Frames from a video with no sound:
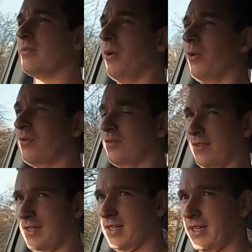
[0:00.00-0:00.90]
But
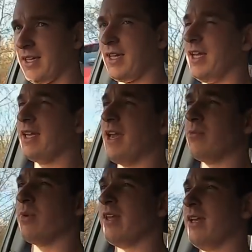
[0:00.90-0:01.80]
again,
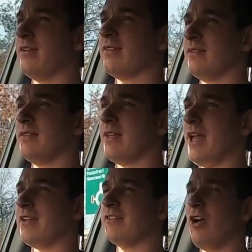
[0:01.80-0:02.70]
with the
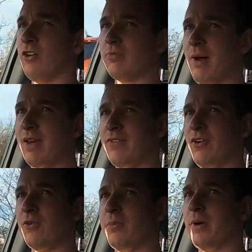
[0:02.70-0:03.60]
exhaust
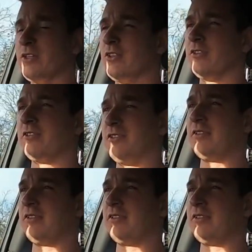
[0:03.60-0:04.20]
manifold pressures,